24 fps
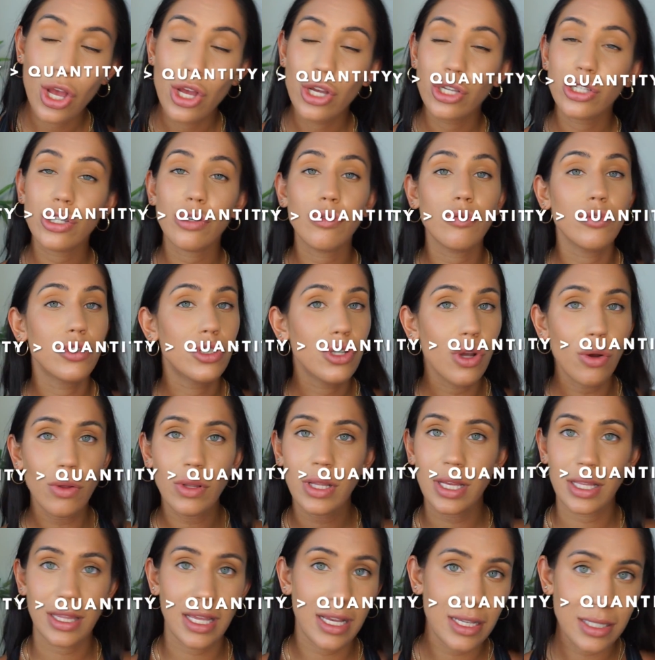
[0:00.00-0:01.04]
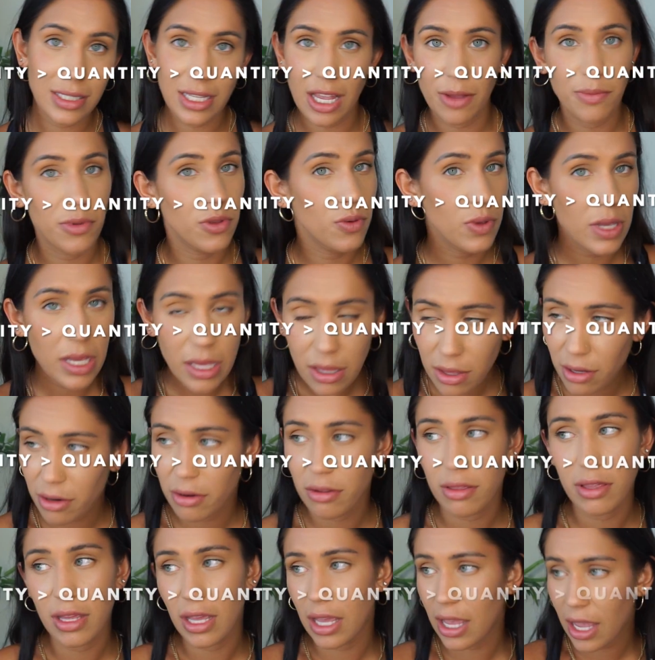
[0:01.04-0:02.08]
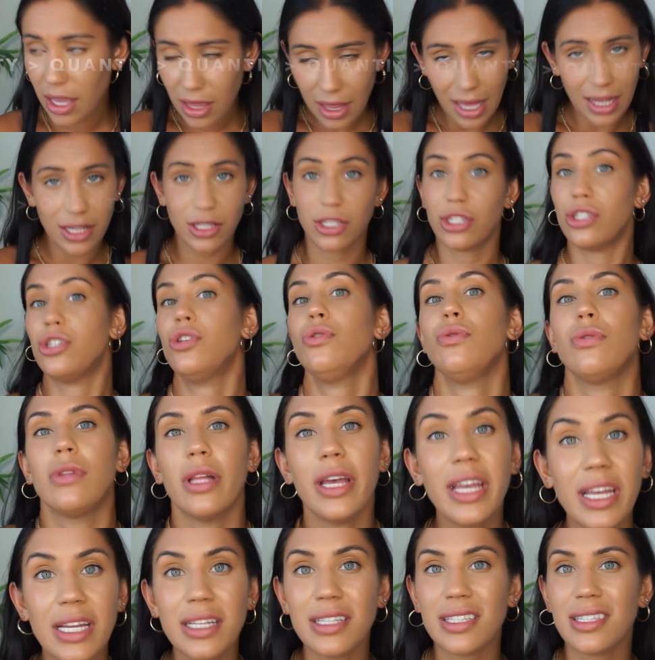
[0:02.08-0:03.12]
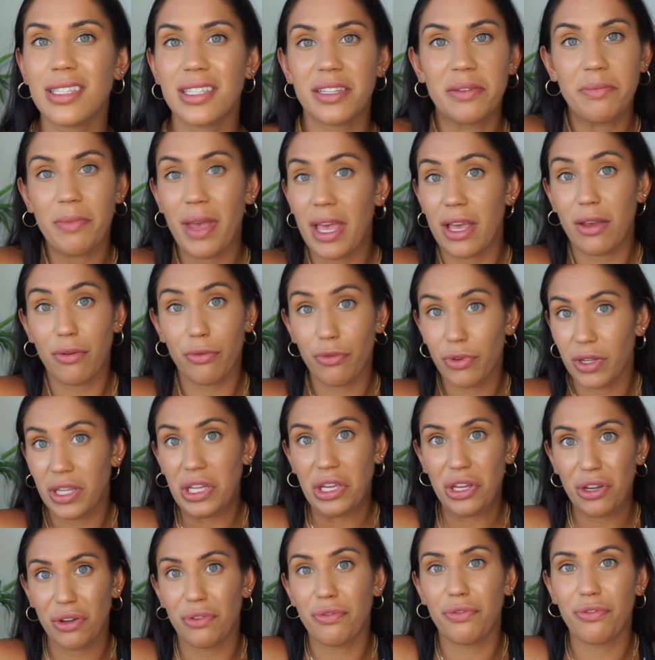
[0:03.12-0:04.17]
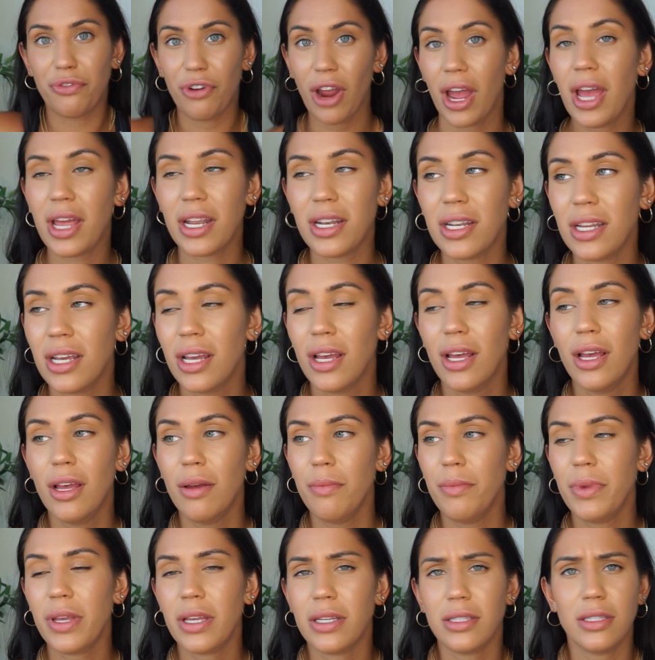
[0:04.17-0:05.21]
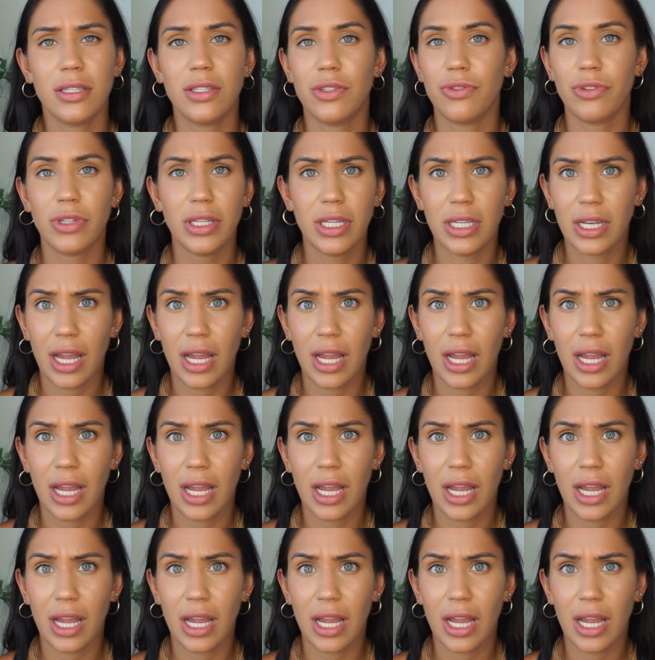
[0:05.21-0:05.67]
So don't let that stop you either, thinking that it's too late to make a really good friend, because it's really